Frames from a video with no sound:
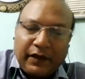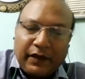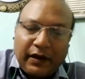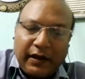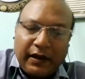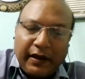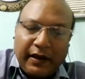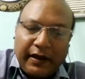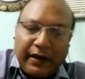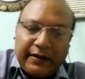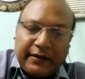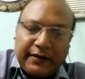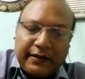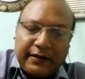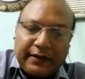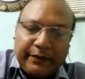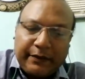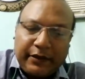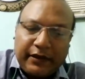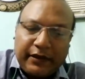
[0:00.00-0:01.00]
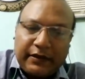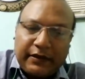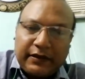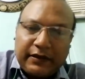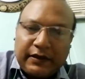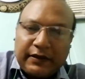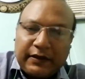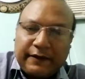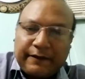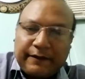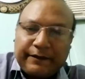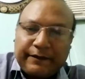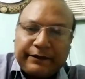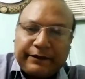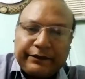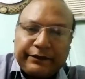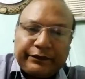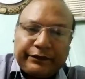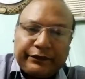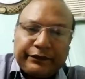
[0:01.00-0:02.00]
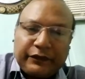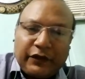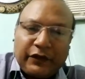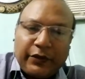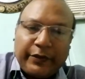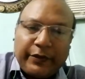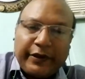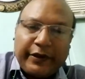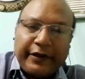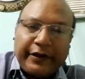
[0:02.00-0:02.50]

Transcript: in temperature, humidity.